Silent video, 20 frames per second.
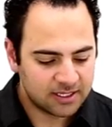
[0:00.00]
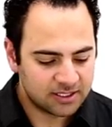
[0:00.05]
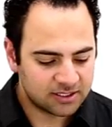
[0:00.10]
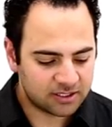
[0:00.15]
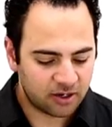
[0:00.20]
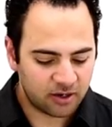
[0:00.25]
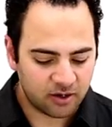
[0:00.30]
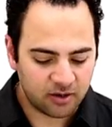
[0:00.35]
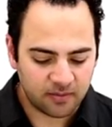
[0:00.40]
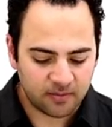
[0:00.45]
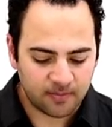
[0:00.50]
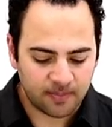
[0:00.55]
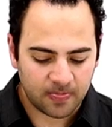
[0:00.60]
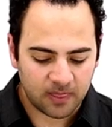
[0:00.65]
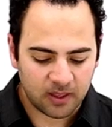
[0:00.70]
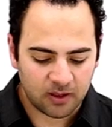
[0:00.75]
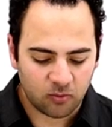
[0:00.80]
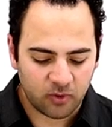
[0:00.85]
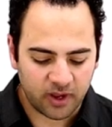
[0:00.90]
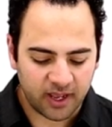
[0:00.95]
So
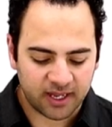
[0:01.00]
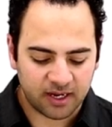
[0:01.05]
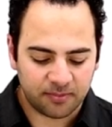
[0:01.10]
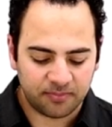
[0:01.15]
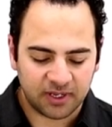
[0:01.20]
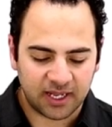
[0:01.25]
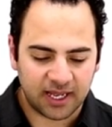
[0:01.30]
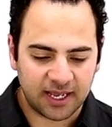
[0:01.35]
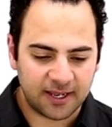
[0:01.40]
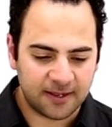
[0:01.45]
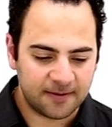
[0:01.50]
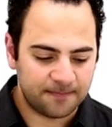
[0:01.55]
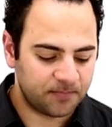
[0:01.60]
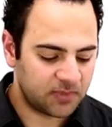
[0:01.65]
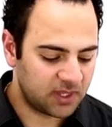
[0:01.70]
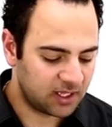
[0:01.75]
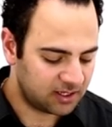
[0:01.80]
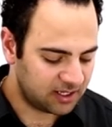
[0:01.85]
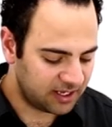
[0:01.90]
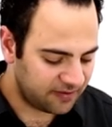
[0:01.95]
we're going to play
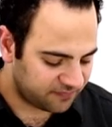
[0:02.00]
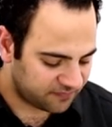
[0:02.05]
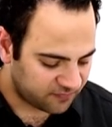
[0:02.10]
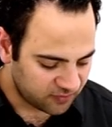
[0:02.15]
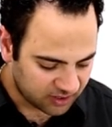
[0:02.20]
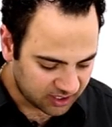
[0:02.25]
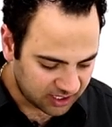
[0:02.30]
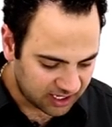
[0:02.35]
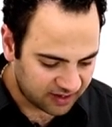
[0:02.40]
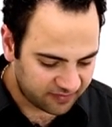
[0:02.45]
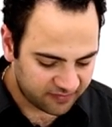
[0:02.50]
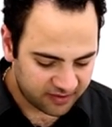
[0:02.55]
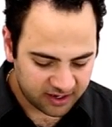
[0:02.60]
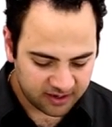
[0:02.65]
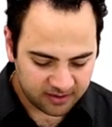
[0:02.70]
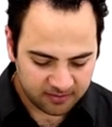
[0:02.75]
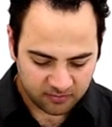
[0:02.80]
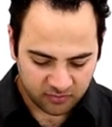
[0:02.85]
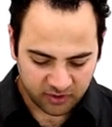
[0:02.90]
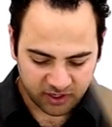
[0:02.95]
the left foot
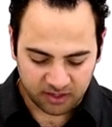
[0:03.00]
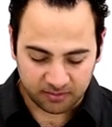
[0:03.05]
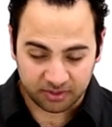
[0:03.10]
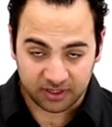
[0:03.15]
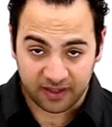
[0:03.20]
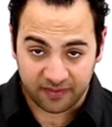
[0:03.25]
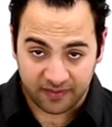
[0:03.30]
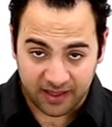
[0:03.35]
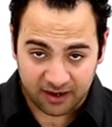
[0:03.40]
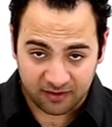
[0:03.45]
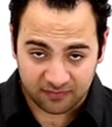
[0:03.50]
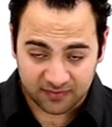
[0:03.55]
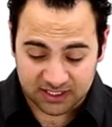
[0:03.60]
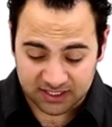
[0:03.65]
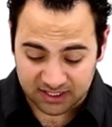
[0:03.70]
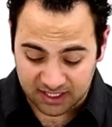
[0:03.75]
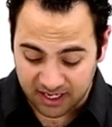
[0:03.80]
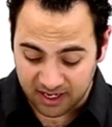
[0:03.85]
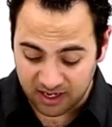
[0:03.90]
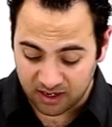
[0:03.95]
clave, we're going to play that on the
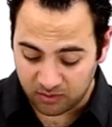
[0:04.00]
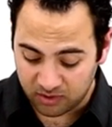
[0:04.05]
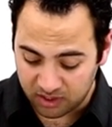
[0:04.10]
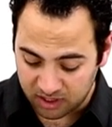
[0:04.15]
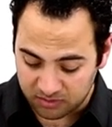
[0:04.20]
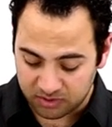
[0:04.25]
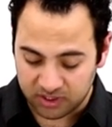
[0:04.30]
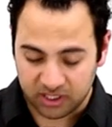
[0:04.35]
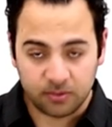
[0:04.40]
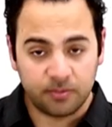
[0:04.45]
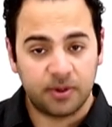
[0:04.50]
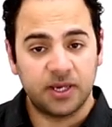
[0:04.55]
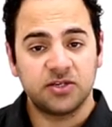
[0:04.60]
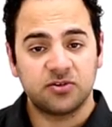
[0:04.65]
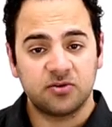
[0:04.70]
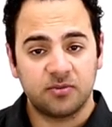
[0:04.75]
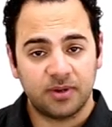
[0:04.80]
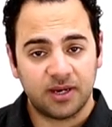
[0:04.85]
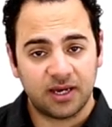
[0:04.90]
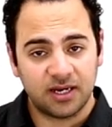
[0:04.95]
snare, we're going to play the bass
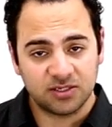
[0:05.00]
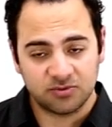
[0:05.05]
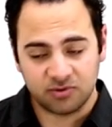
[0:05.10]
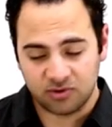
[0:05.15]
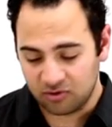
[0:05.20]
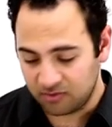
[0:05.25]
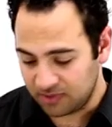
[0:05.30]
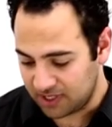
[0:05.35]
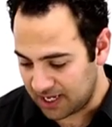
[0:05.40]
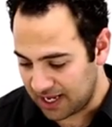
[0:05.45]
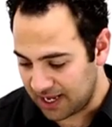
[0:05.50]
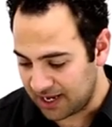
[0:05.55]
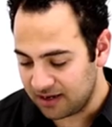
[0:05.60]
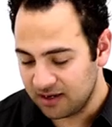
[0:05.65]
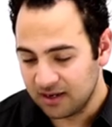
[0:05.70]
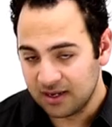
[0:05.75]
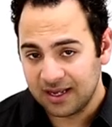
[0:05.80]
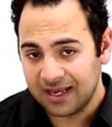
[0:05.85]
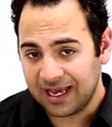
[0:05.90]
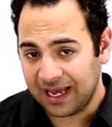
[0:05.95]
drum part as we normally had,
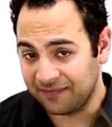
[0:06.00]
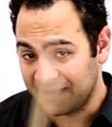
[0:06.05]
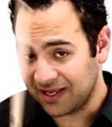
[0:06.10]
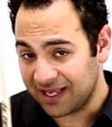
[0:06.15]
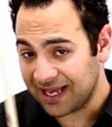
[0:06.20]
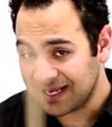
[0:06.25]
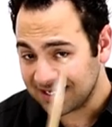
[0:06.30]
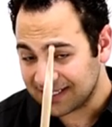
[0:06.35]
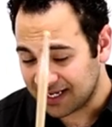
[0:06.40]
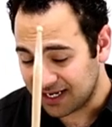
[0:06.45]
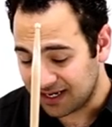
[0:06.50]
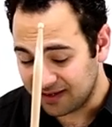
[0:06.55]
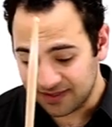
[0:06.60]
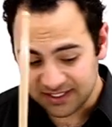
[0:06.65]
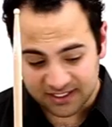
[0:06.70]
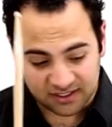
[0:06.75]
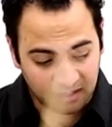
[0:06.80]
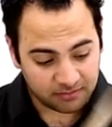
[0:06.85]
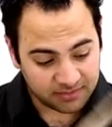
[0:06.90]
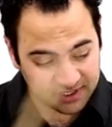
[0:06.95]
and the cascara
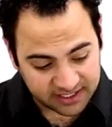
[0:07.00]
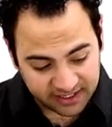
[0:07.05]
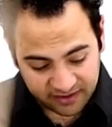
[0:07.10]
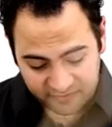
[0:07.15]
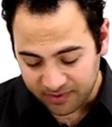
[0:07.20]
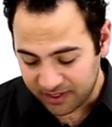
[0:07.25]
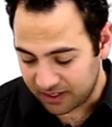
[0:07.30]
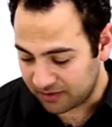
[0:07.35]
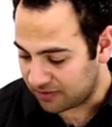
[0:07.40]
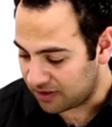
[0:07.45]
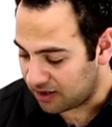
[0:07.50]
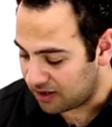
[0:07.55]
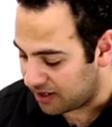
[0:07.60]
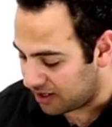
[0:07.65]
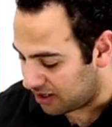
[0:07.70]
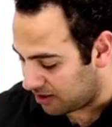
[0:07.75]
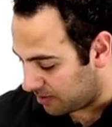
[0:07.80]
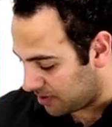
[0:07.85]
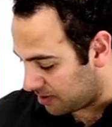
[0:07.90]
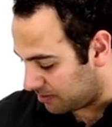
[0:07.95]
this time, instead of being on the
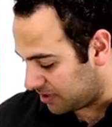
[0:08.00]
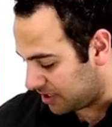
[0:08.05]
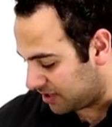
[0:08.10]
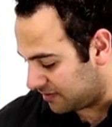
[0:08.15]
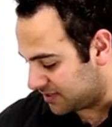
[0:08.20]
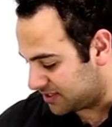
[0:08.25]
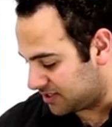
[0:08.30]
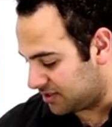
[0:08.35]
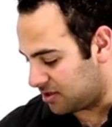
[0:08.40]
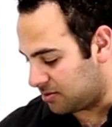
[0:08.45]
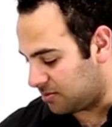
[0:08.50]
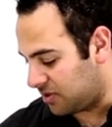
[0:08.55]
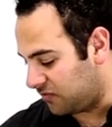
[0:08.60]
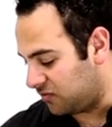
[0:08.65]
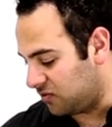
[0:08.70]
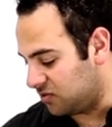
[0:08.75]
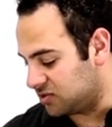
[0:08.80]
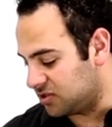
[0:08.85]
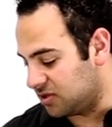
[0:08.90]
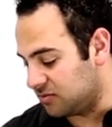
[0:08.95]
hi-hat, I'm going to play on the side of my
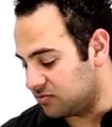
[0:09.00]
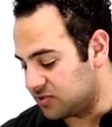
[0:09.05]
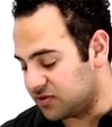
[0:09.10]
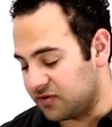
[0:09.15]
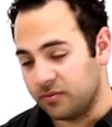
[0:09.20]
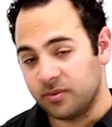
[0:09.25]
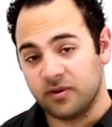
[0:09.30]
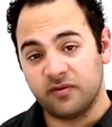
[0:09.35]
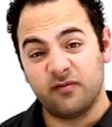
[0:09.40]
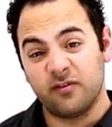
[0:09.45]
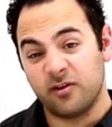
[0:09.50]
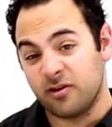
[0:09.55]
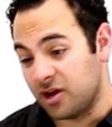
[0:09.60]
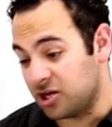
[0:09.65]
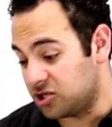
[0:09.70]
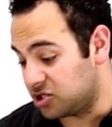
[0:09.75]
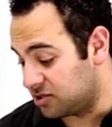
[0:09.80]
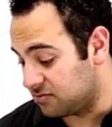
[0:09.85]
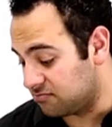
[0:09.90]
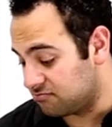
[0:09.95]
floor tom, so a bit of
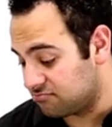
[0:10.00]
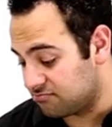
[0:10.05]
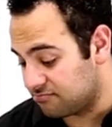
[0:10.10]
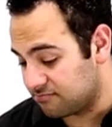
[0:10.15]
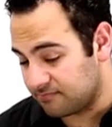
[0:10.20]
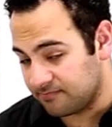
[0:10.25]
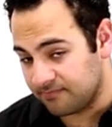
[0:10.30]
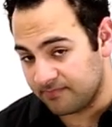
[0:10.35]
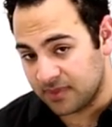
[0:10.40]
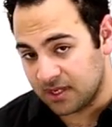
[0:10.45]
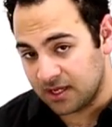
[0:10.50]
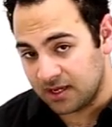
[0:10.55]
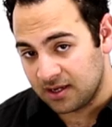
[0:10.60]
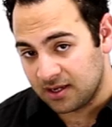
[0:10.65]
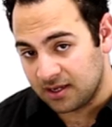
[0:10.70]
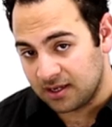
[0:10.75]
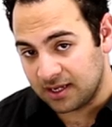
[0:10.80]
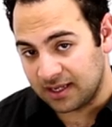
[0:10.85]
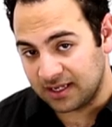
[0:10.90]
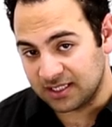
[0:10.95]
variation.
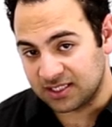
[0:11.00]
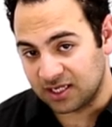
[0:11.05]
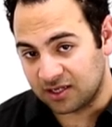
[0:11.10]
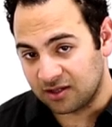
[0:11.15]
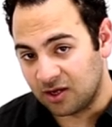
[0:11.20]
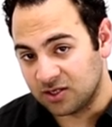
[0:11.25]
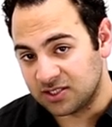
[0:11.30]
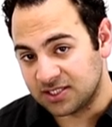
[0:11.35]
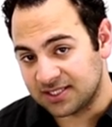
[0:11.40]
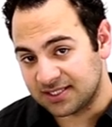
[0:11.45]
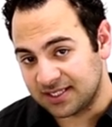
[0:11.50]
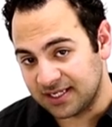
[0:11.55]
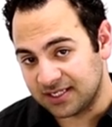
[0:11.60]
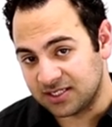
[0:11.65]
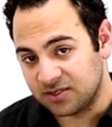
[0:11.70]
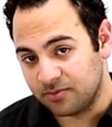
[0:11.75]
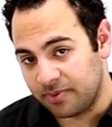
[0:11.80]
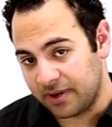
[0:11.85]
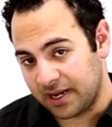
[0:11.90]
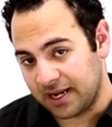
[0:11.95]
And it's the closest thing
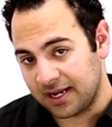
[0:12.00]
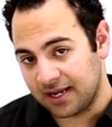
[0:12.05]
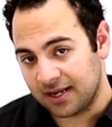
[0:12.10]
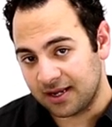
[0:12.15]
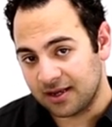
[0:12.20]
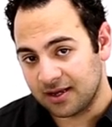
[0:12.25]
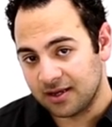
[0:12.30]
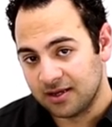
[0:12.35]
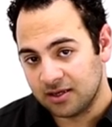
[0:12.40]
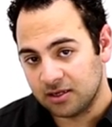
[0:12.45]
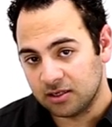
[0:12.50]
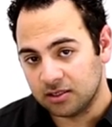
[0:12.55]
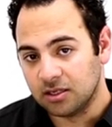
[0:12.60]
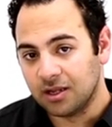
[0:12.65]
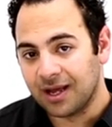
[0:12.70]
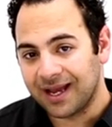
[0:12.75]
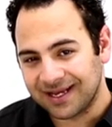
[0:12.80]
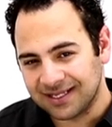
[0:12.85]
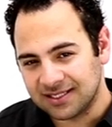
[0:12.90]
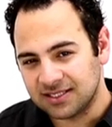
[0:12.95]
to being
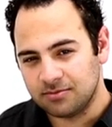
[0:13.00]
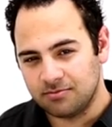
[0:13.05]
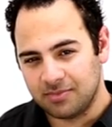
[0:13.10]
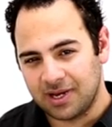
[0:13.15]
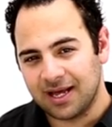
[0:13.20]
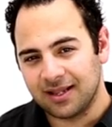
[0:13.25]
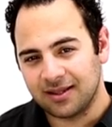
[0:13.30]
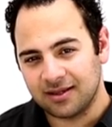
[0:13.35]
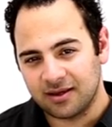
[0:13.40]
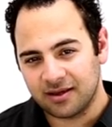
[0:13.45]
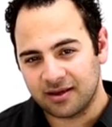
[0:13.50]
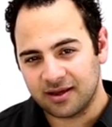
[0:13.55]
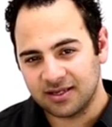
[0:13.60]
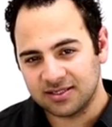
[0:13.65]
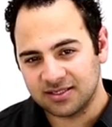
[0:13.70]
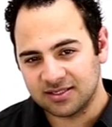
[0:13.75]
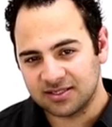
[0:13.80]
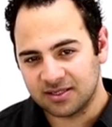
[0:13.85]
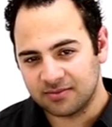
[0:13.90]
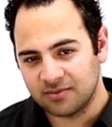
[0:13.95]
like a timbale, okay?
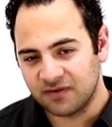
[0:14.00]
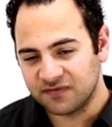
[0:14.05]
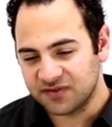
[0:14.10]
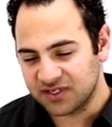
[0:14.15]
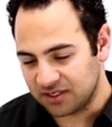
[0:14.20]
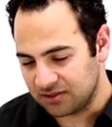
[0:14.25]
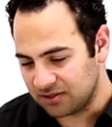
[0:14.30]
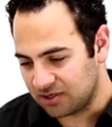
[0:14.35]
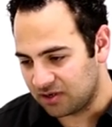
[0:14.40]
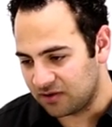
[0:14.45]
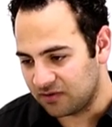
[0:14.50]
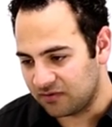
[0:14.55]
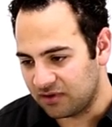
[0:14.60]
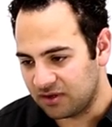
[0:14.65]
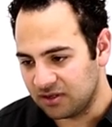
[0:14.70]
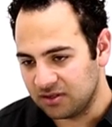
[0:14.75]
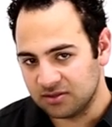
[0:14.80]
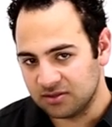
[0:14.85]
So I've seen a lot of